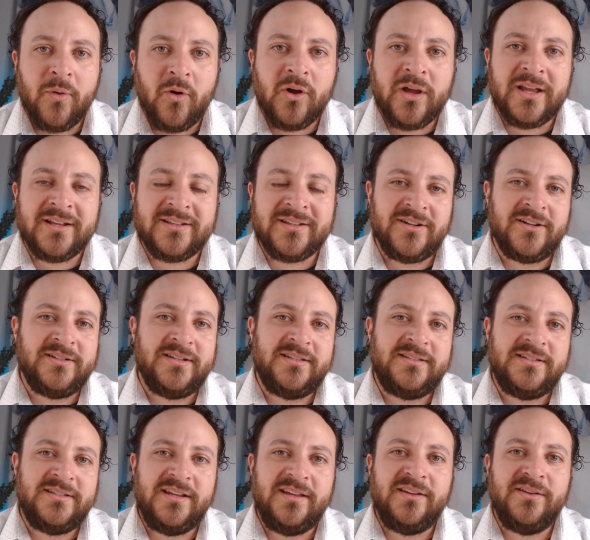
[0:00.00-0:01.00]
can start to
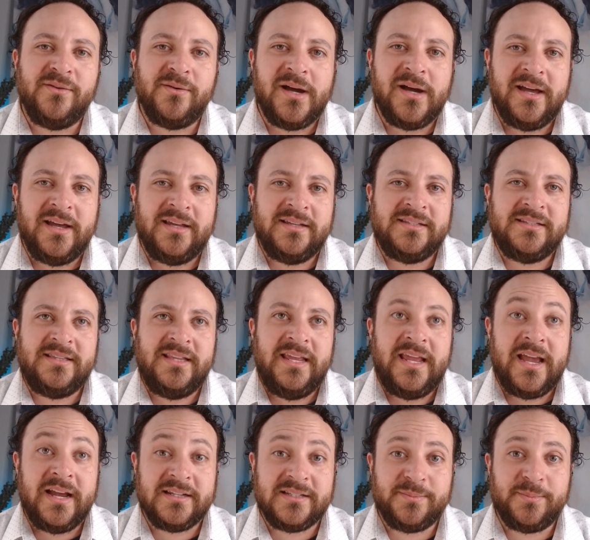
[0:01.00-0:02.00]
see you as the
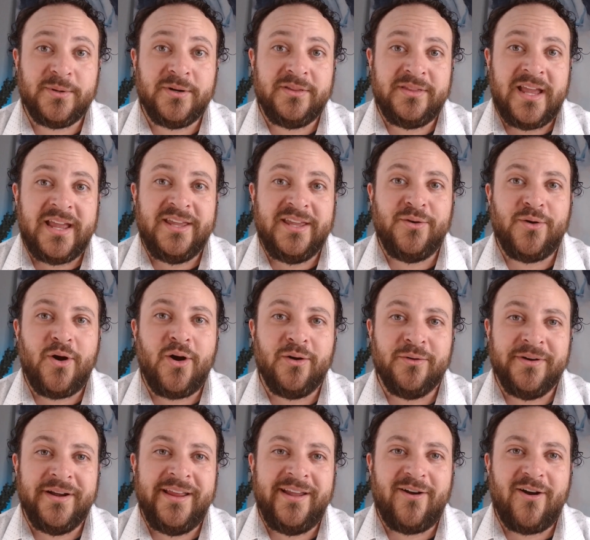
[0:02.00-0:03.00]
expert that you
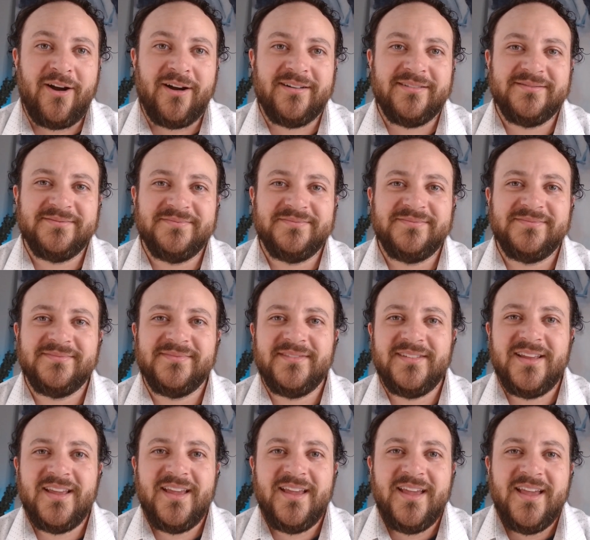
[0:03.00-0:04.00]
already are.
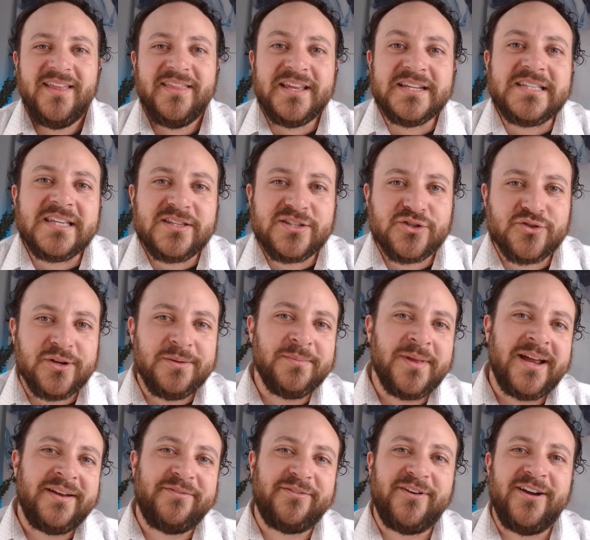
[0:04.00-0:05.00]
This is
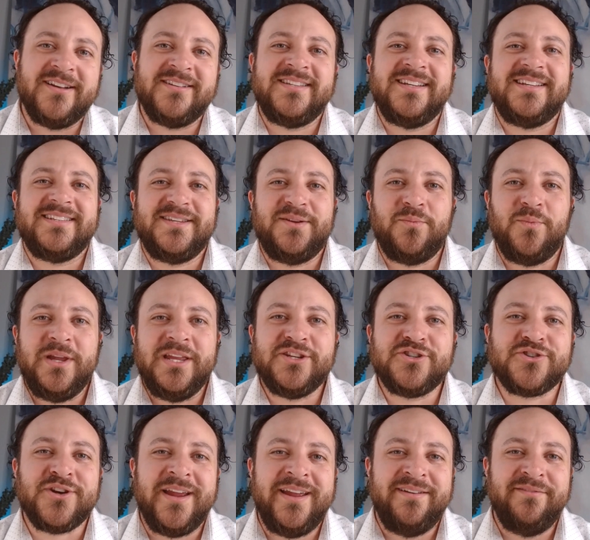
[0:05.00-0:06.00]
Streamline Forensics, and we
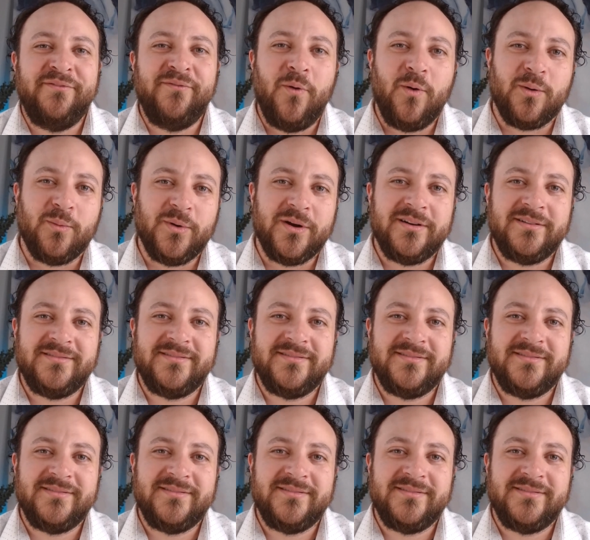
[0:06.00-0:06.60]
train forward.